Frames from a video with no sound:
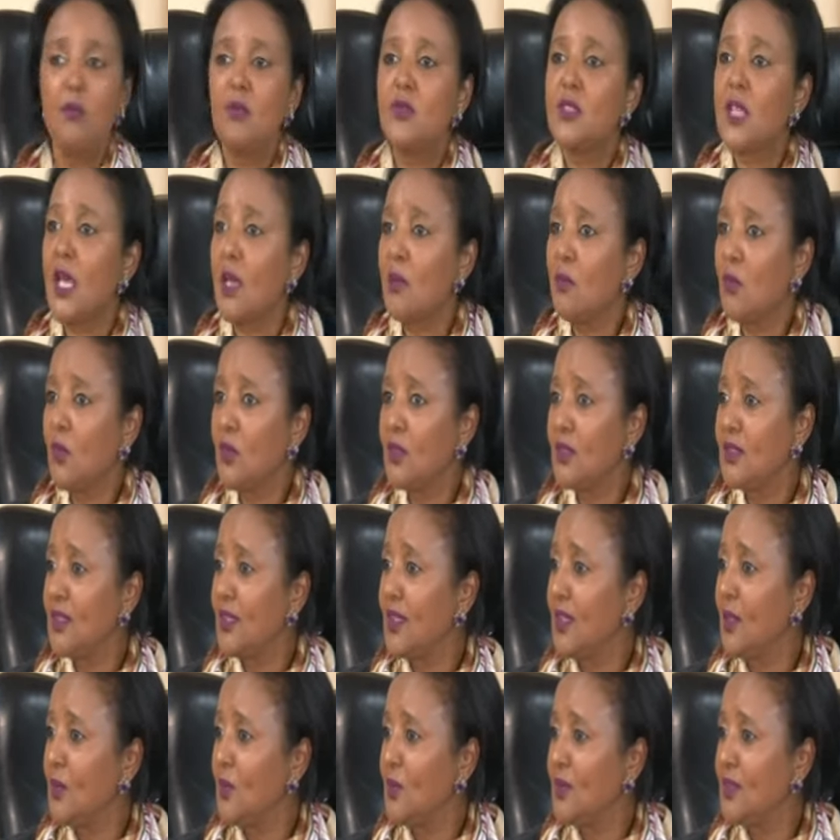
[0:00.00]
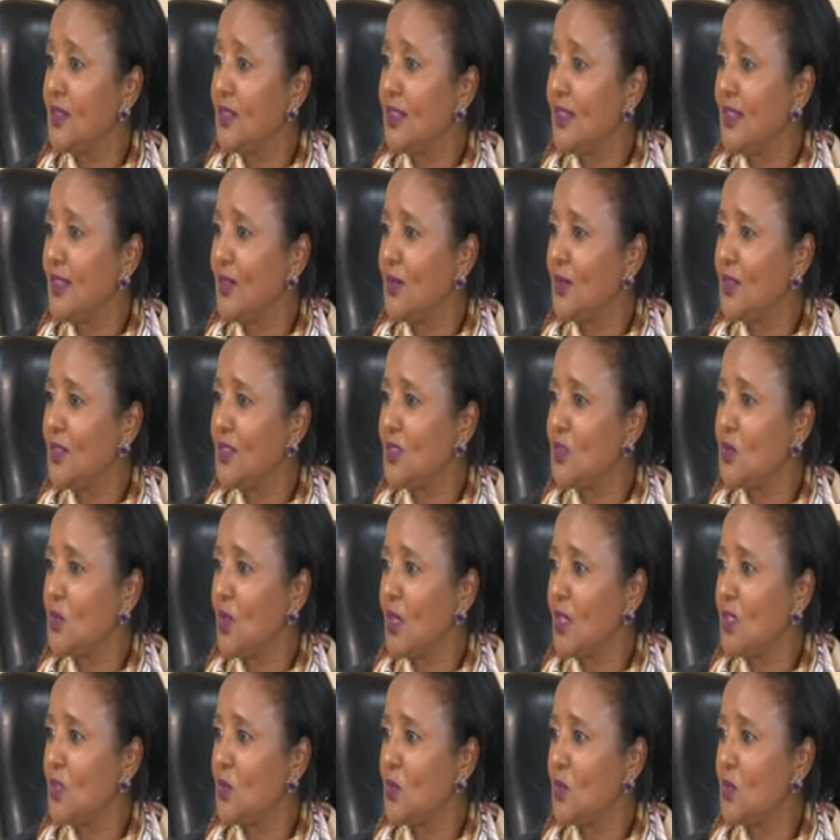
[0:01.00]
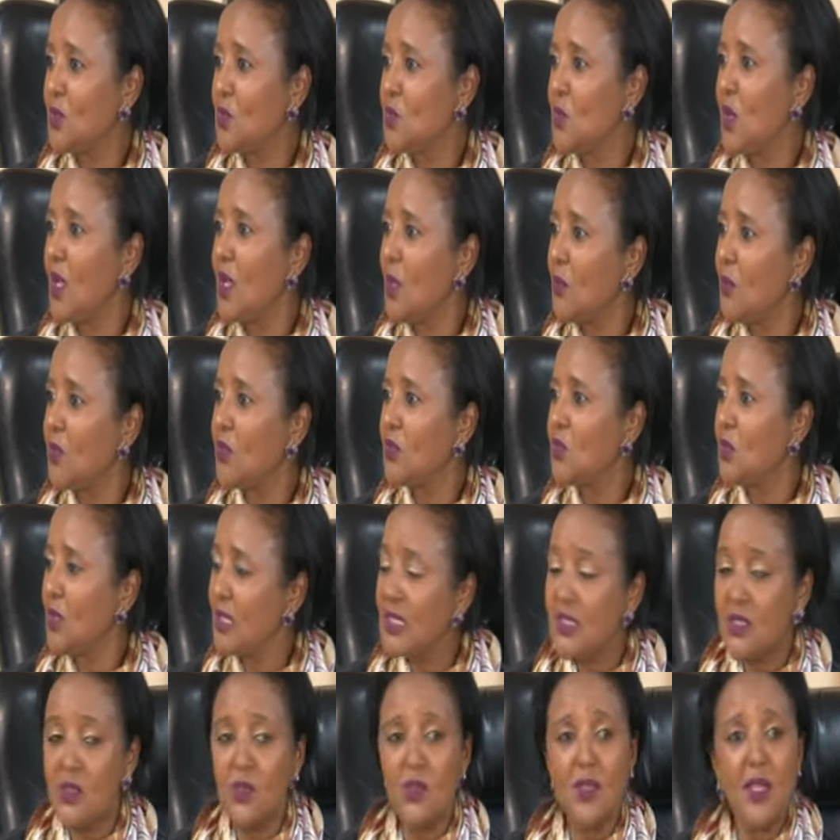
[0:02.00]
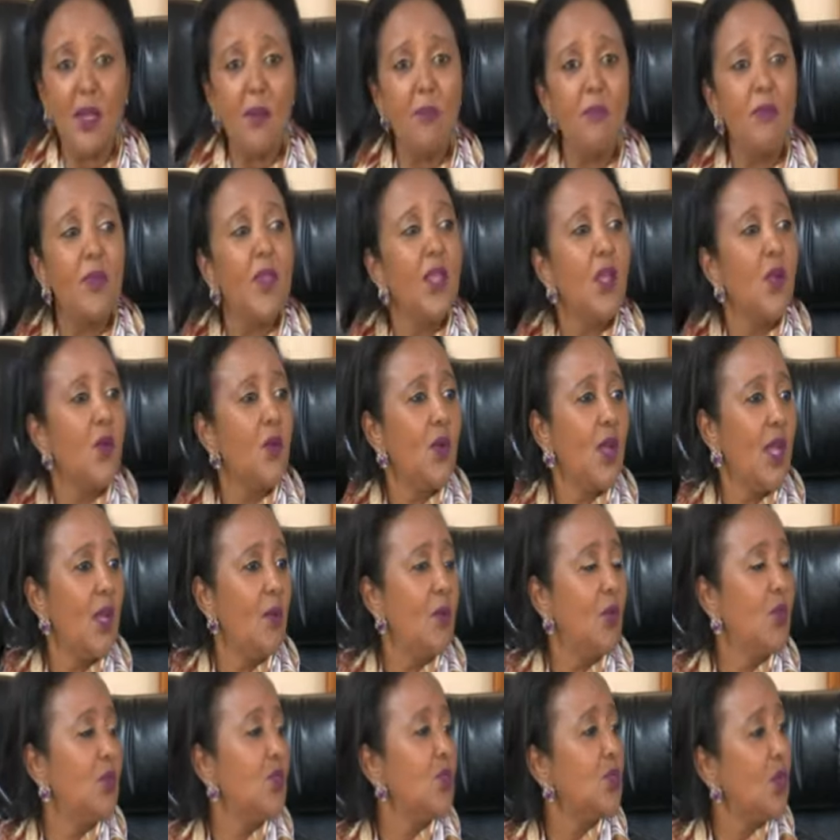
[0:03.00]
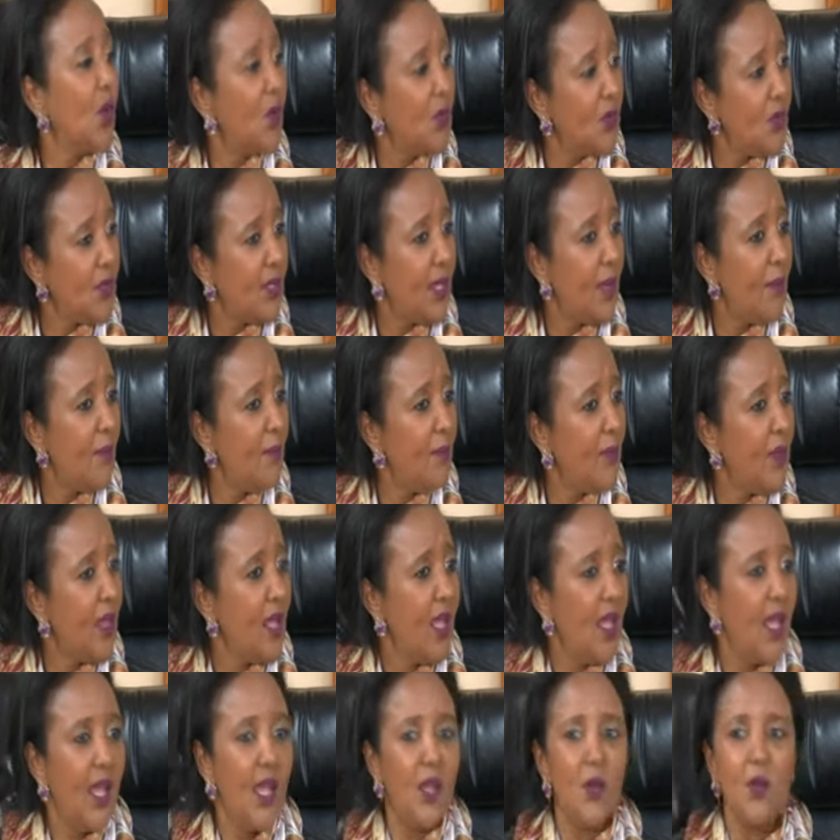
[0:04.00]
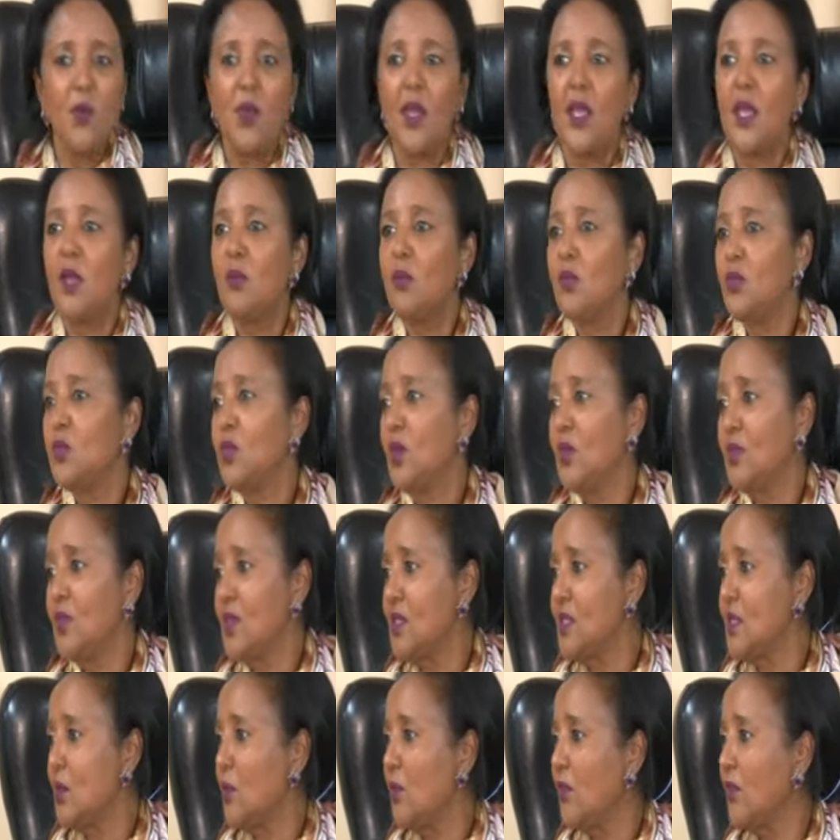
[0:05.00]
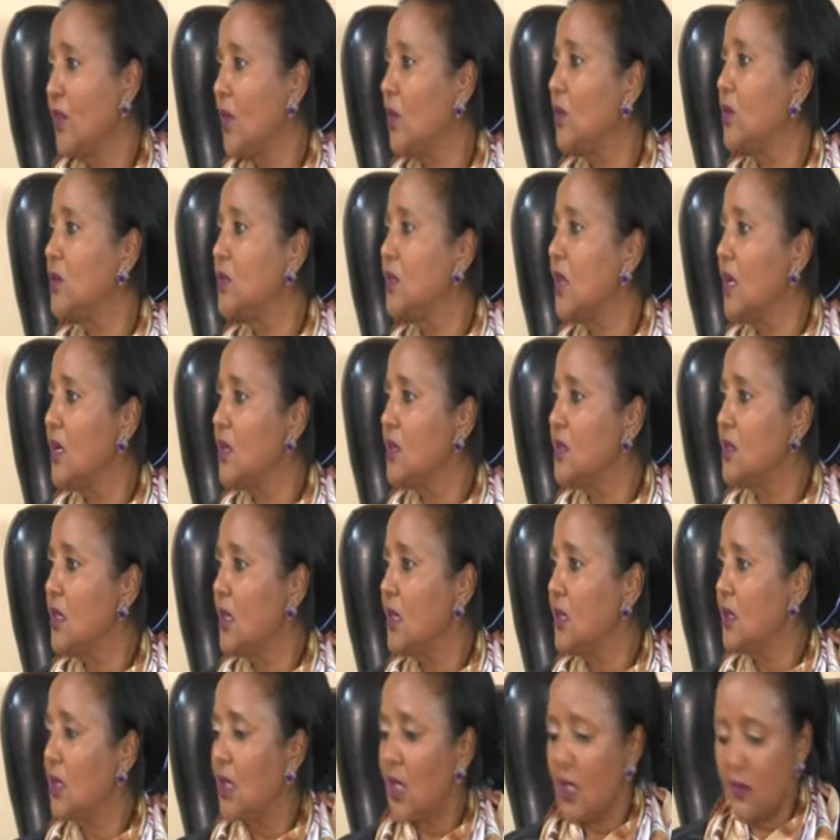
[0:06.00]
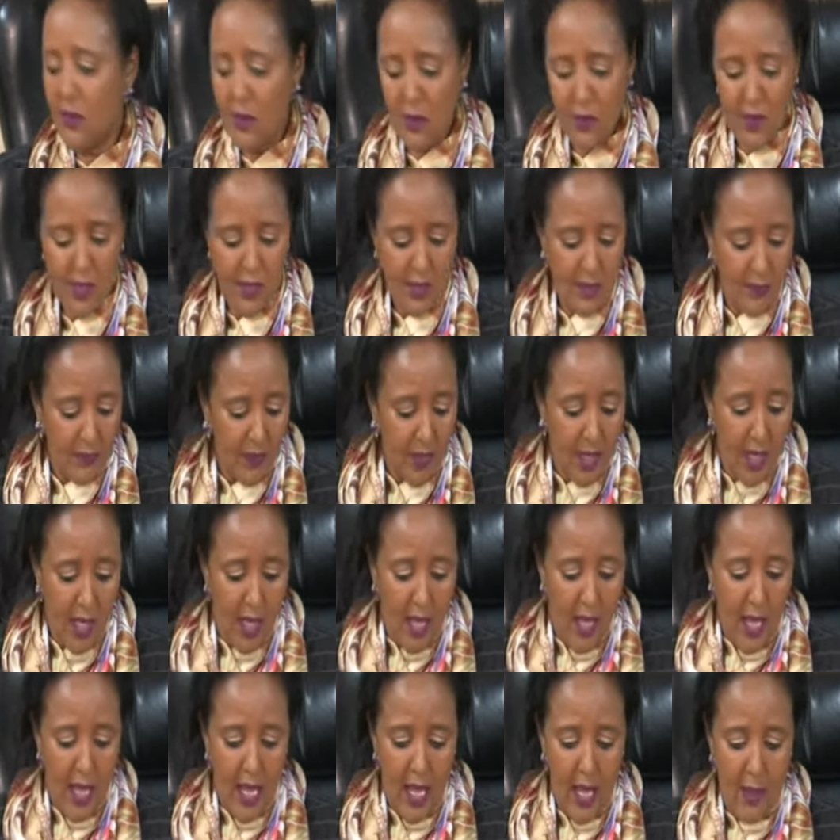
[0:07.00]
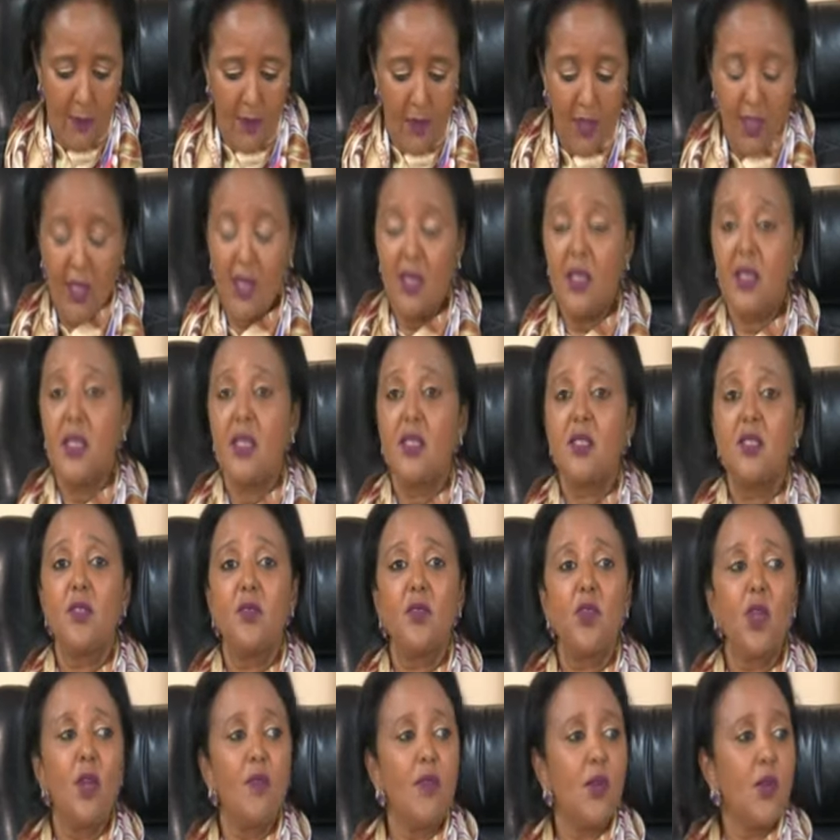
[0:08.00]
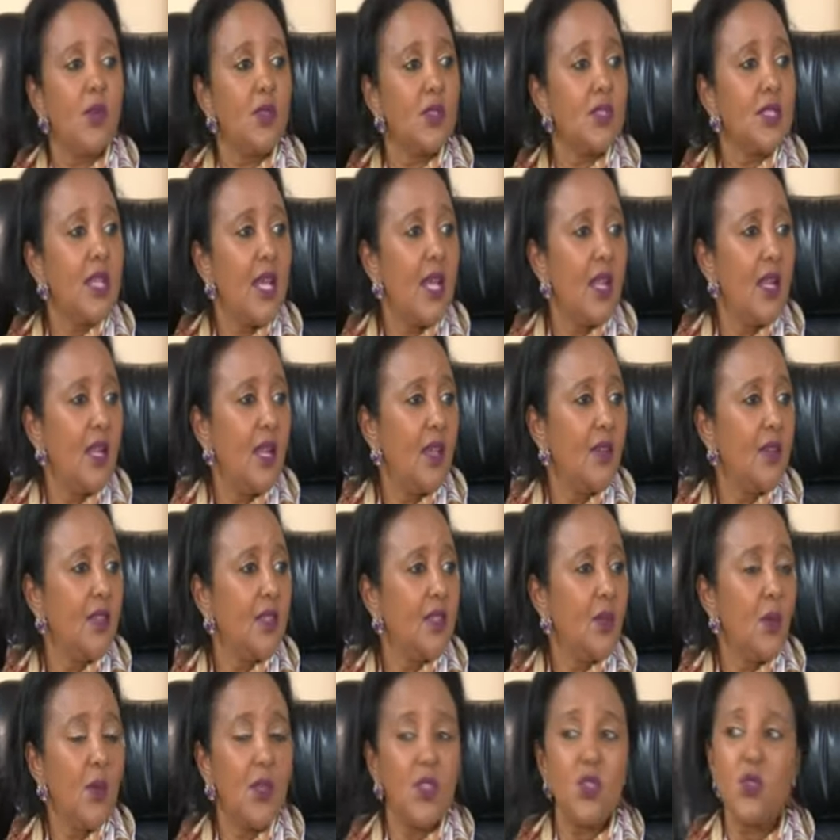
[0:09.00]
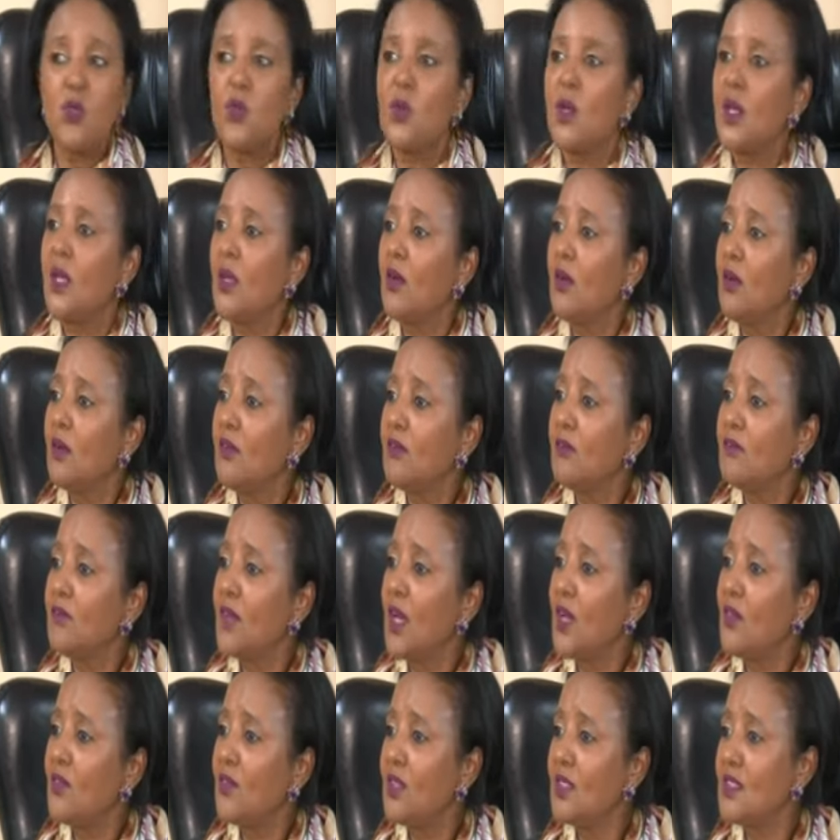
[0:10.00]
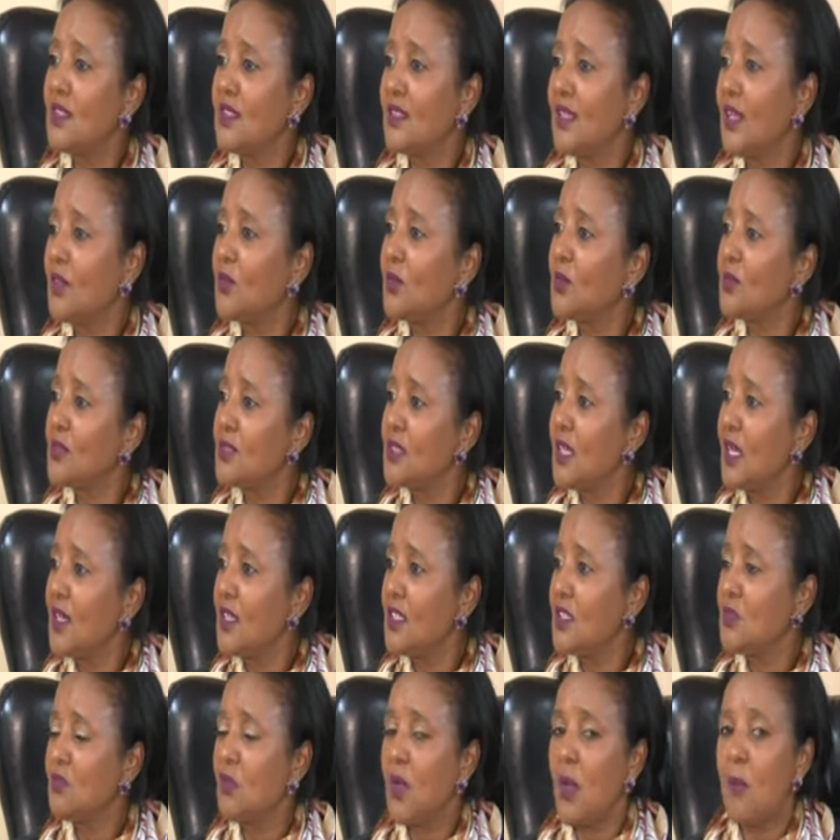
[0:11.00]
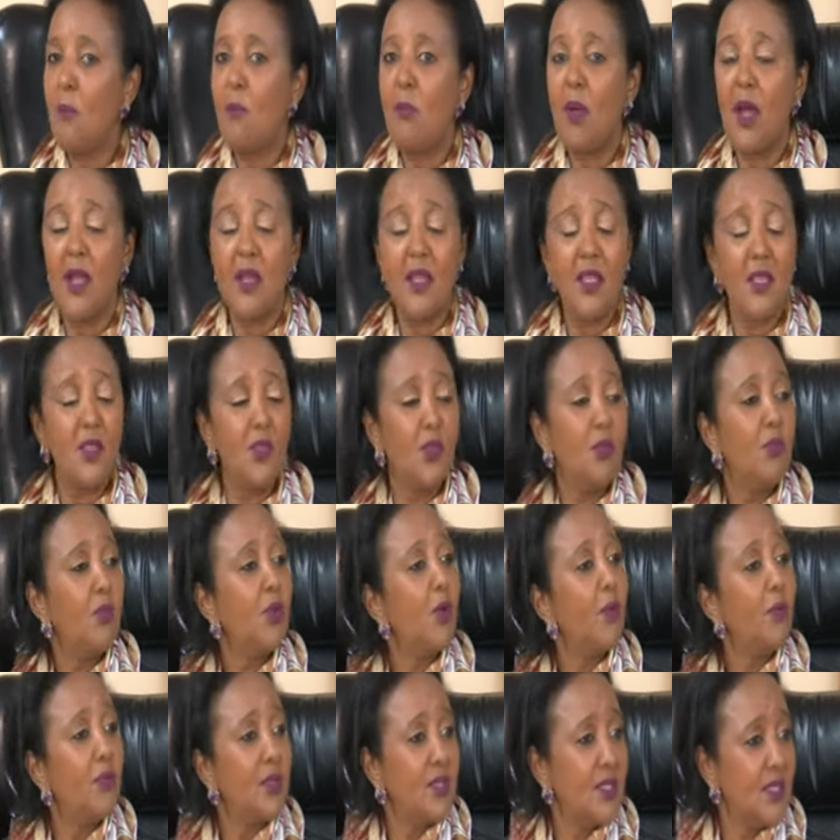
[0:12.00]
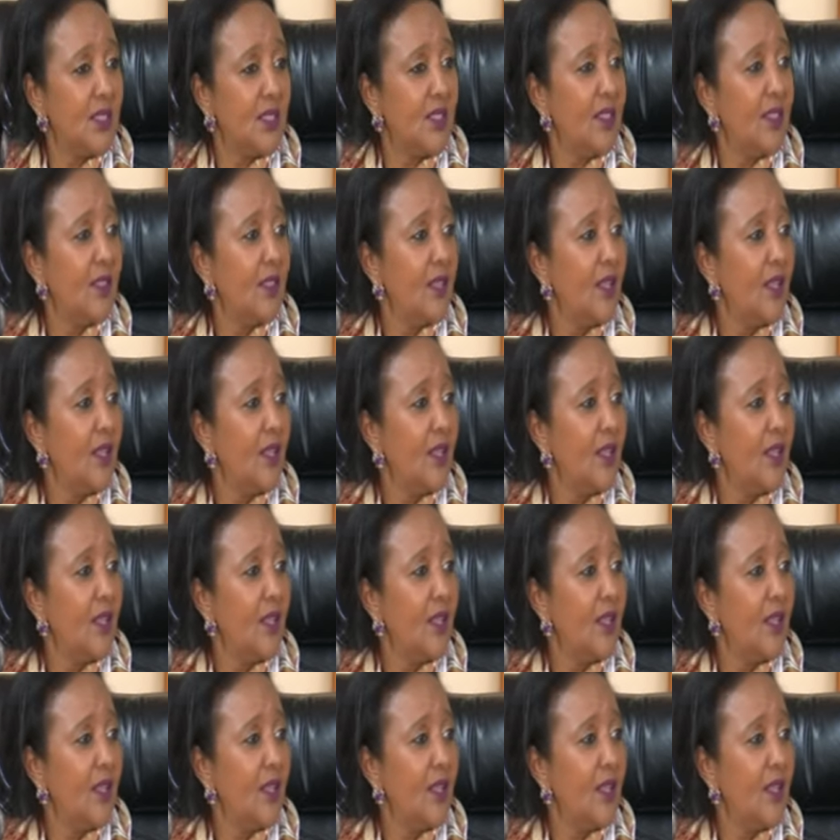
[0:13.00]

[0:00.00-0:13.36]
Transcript: time with the students, because we are able to listen to them, we are able to talk to them, and we are able to address some of the concerns that they raise. In any case, if you have a concern, I think the worst way of addressing that concern is by banning your property